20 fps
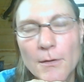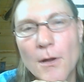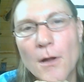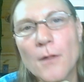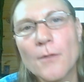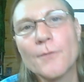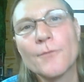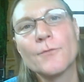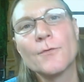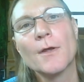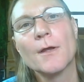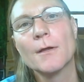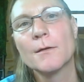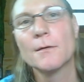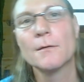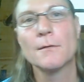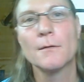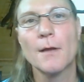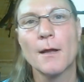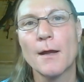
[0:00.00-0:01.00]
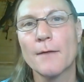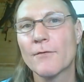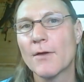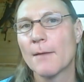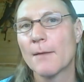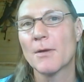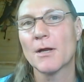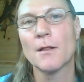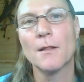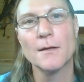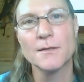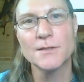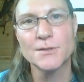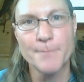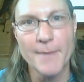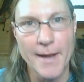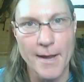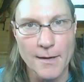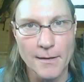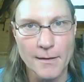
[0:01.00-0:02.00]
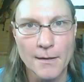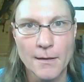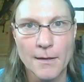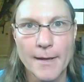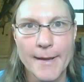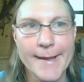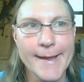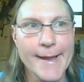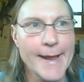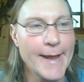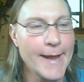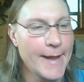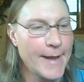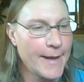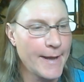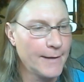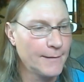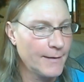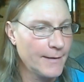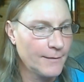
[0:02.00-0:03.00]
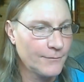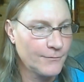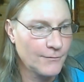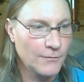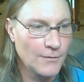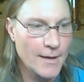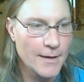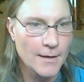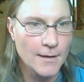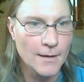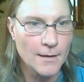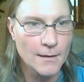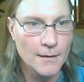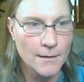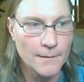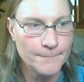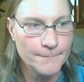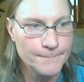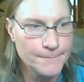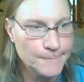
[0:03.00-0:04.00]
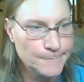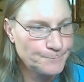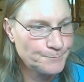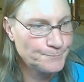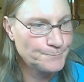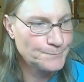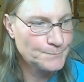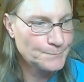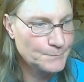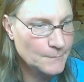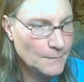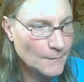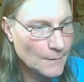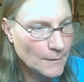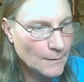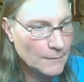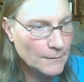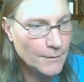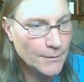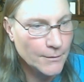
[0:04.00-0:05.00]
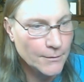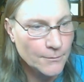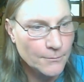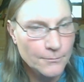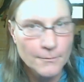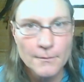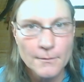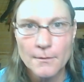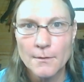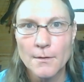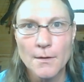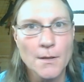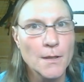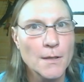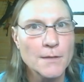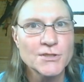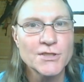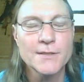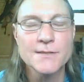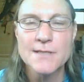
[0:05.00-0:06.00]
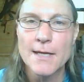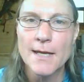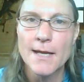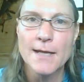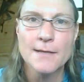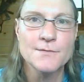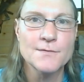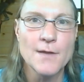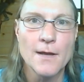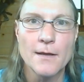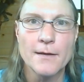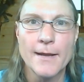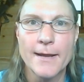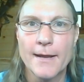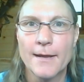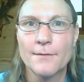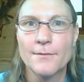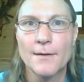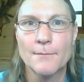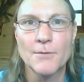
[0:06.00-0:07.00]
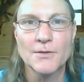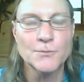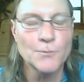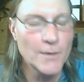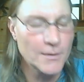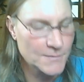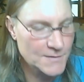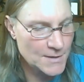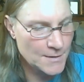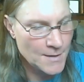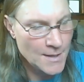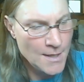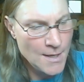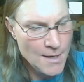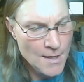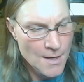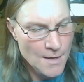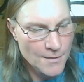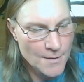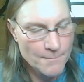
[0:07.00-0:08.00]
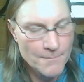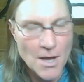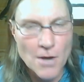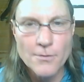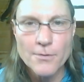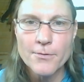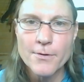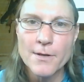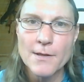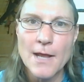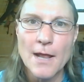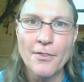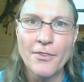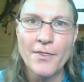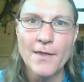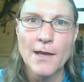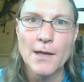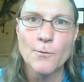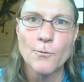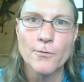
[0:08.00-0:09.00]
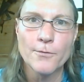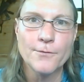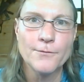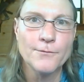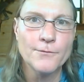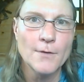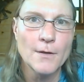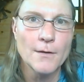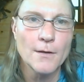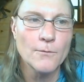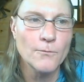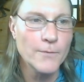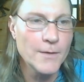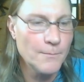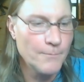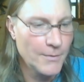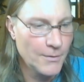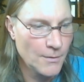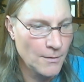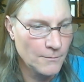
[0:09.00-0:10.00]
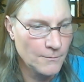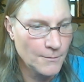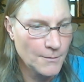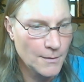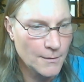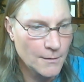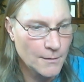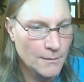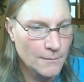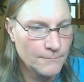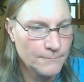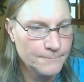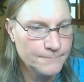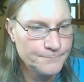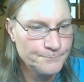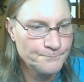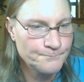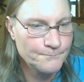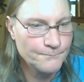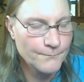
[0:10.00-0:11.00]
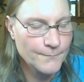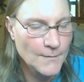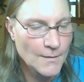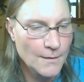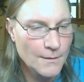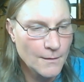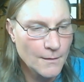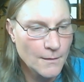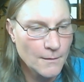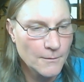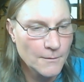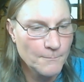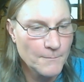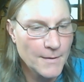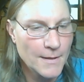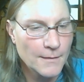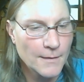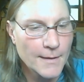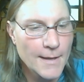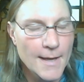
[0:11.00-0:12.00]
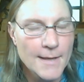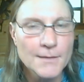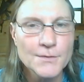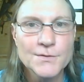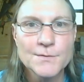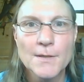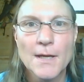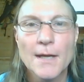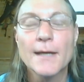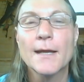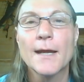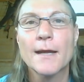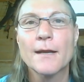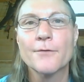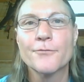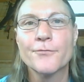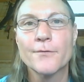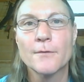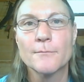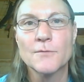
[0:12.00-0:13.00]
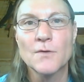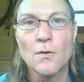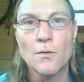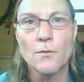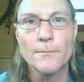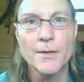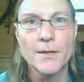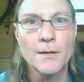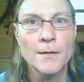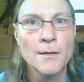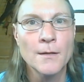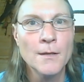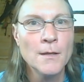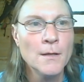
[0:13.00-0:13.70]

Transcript: all of a sudden I've got my clutch back and it's like um, you know the, the, clutch has has not had that much wear. So the motor in that thing was uh, rebuilt um, uh, by the guy I got it from told me